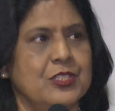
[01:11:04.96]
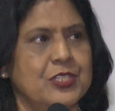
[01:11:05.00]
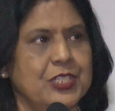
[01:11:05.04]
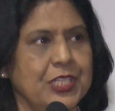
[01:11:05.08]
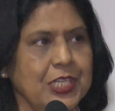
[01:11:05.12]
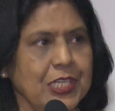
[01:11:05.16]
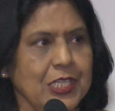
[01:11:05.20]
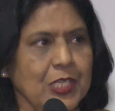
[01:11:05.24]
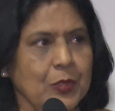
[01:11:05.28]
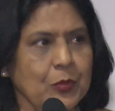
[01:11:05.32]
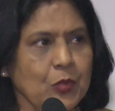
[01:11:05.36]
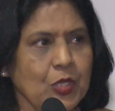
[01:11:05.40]

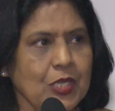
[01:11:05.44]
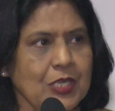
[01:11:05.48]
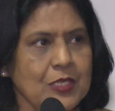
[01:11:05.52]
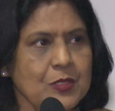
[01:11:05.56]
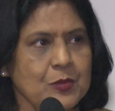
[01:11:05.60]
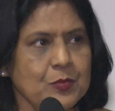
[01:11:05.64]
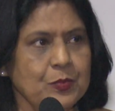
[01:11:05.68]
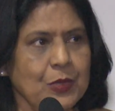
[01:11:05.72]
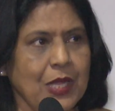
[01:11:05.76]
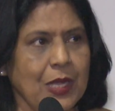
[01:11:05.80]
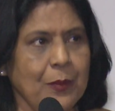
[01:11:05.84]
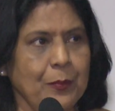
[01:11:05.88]
Genial
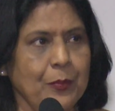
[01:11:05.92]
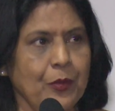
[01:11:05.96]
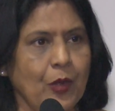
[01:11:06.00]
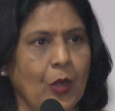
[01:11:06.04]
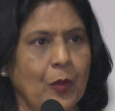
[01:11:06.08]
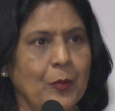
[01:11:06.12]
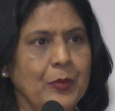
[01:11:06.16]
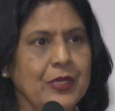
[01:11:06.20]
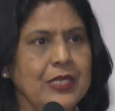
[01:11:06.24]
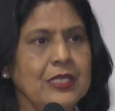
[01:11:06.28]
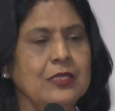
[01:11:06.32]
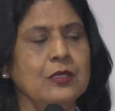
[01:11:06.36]
tubercles are
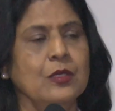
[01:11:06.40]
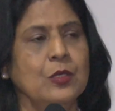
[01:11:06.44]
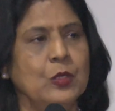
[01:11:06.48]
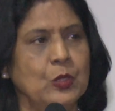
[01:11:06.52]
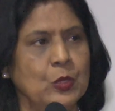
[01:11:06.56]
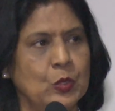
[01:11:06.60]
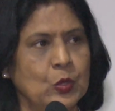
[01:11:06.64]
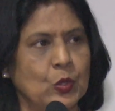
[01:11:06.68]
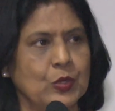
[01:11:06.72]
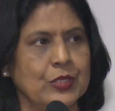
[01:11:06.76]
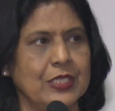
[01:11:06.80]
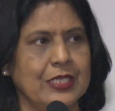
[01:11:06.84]

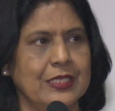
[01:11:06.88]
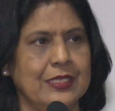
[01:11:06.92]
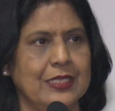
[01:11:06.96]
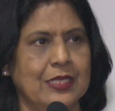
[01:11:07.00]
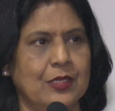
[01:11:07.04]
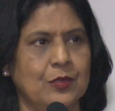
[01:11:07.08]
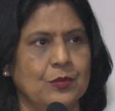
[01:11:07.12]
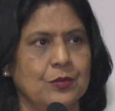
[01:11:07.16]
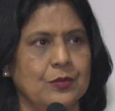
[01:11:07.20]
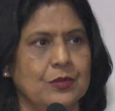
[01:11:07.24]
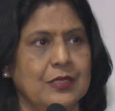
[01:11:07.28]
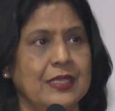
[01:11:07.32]
prominent, note it
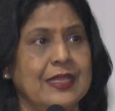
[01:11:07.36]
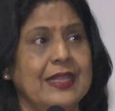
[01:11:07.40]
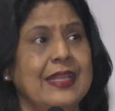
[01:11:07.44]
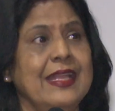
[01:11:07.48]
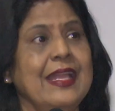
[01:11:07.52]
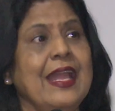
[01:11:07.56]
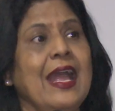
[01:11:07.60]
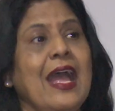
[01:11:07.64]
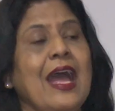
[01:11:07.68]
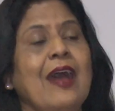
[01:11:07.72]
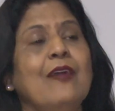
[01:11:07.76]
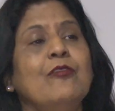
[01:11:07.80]
down.
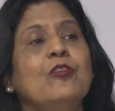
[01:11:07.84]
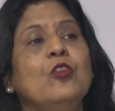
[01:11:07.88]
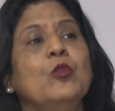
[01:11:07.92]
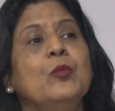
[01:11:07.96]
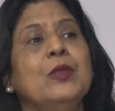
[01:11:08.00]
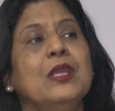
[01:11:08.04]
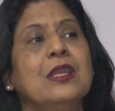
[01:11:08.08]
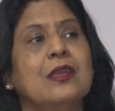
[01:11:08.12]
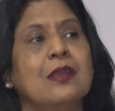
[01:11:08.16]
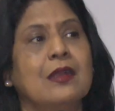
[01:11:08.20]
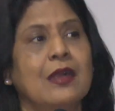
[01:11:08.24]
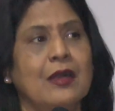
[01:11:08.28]
They have to
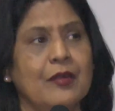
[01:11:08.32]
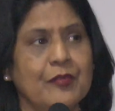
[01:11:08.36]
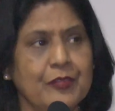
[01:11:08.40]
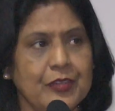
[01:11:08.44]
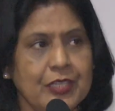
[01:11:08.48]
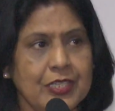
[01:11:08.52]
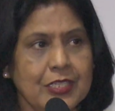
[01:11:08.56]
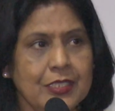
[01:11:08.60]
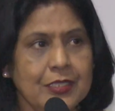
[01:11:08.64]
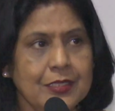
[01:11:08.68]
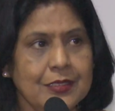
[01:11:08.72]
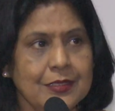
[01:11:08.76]
be
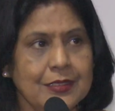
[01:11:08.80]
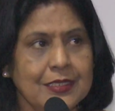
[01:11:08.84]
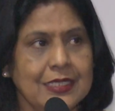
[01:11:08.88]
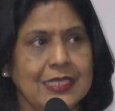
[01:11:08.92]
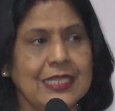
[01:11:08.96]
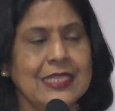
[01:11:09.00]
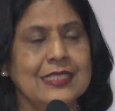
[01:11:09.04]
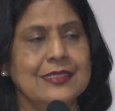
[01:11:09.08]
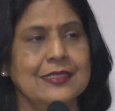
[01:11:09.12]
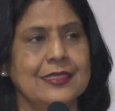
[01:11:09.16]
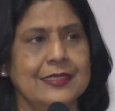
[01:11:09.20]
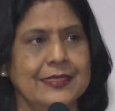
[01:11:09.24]
covered
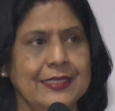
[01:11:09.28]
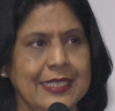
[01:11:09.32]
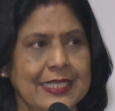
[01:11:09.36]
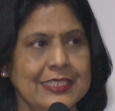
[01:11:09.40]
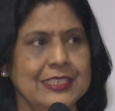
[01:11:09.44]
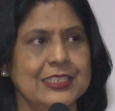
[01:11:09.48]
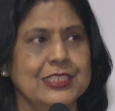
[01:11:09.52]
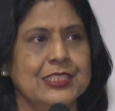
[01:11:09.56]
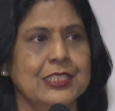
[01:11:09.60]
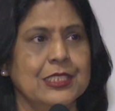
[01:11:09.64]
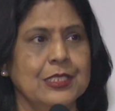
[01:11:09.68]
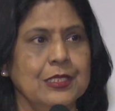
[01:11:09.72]
in the
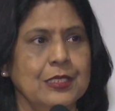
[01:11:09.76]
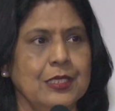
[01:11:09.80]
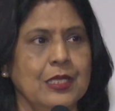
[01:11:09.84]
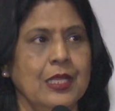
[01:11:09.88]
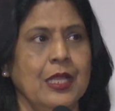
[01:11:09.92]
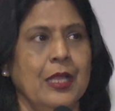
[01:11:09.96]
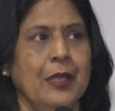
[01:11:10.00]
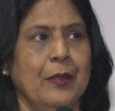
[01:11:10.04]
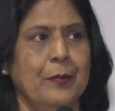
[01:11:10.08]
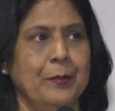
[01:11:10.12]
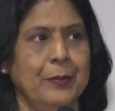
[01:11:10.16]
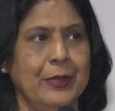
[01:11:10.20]
denture
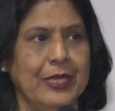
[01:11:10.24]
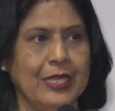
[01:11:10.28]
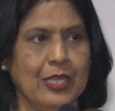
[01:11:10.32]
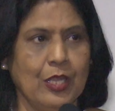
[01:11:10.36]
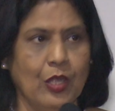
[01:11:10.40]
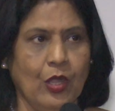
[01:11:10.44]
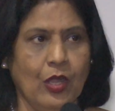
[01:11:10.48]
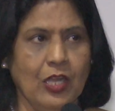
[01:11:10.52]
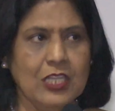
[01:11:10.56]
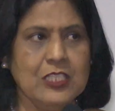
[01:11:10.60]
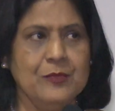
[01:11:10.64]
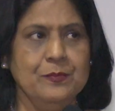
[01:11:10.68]

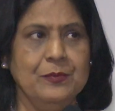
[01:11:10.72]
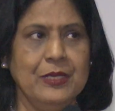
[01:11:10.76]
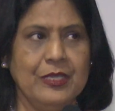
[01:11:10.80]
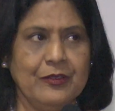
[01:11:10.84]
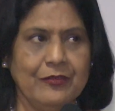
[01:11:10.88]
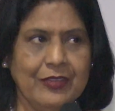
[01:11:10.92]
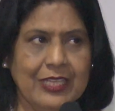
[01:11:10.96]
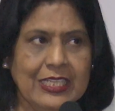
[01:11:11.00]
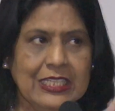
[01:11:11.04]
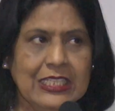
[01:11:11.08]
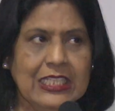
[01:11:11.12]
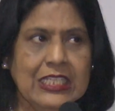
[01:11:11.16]
because
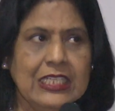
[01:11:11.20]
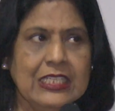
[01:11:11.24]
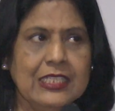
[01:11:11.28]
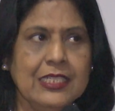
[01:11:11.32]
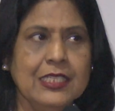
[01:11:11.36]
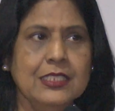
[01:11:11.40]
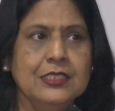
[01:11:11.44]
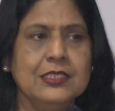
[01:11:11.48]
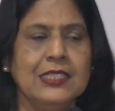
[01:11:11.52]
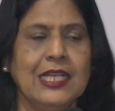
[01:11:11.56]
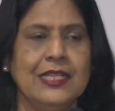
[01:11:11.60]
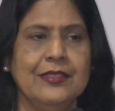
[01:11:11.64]
between the
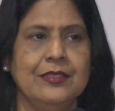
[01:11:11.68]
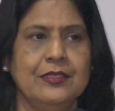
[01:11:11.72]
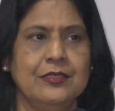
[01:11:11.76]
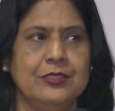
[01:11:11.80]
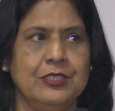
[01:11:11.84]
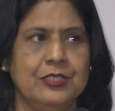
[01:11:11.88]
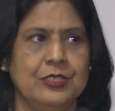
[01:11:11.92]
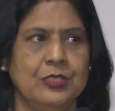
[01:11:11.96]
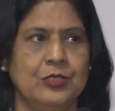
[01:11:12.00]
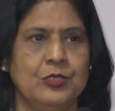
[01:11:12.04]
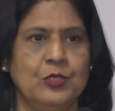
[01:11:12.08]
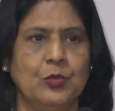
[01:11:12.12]
ridge and the
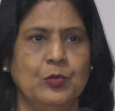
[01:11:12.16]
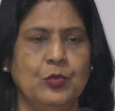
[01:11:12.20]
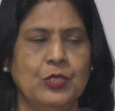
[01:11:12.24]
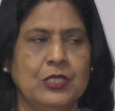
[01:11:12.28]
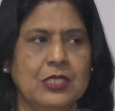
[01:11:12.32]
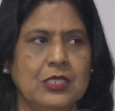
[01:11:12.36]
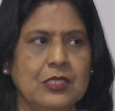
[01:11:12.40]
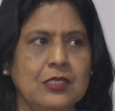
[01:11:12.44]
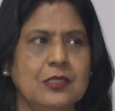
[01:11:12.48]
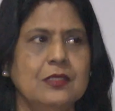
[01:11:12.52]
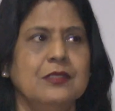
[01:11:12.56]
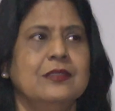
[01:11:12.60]
genial
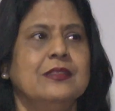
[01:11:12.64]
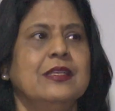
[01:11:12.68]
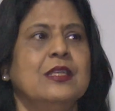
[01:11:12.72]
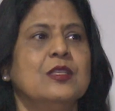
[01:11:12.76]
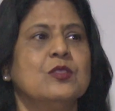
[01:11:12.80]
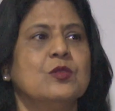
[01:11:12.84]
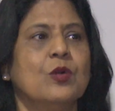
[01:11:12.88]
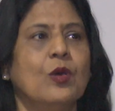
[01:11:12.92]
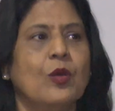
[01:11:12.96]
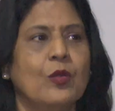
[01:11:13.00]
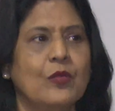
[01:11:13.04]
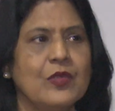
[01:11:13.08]
tubercle, there
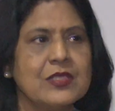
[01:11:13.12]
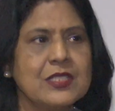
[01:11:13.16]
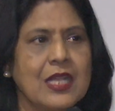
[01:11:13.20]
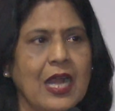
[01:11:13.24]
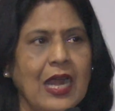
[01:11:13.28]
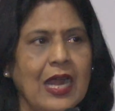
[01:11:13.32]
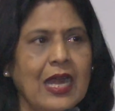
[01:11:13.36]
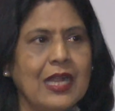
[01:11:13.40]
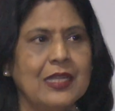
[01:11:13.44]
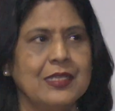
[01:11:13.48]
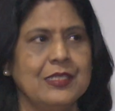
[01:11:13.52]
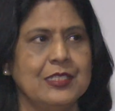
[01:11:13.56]
is always
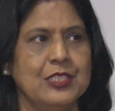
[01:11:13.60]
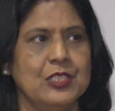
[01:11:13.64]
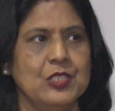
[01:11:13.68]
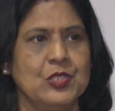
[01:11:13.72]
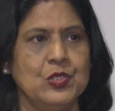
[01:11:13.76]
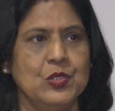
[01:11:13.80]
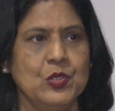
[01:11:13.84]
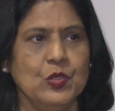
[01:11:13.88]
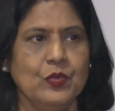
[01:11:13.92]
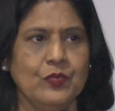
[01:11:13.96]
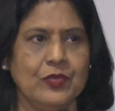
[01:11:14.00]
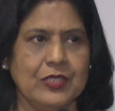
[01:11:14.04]
hard
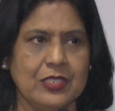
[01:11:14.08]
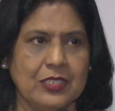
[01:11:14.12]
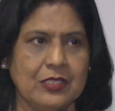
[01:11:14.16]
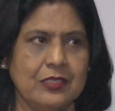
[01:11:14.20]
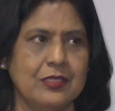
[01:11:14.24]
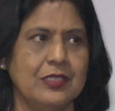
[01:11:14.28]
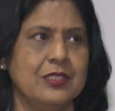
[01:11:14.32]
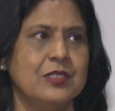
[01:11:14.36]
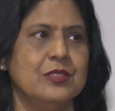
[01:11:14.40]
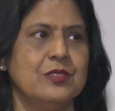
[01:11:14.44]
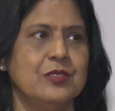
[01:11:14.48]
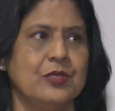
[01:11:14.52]
tissue and the
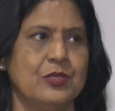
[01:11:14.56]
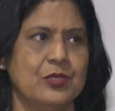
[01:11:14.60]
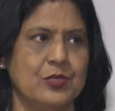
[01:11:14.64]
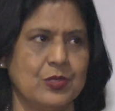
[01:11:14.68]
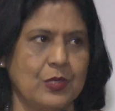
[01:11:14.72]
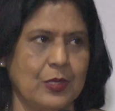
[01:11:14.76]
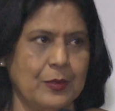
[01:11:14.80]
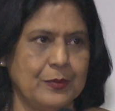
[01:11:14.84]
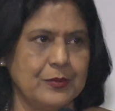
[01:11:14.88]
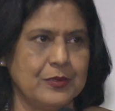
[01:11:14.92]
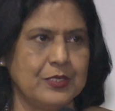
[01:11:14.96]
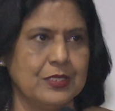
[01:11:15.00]
ridge is
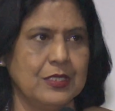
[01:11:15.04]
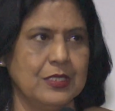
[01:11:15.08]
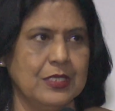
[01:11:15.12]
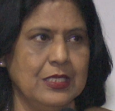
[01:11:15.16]
resorbed.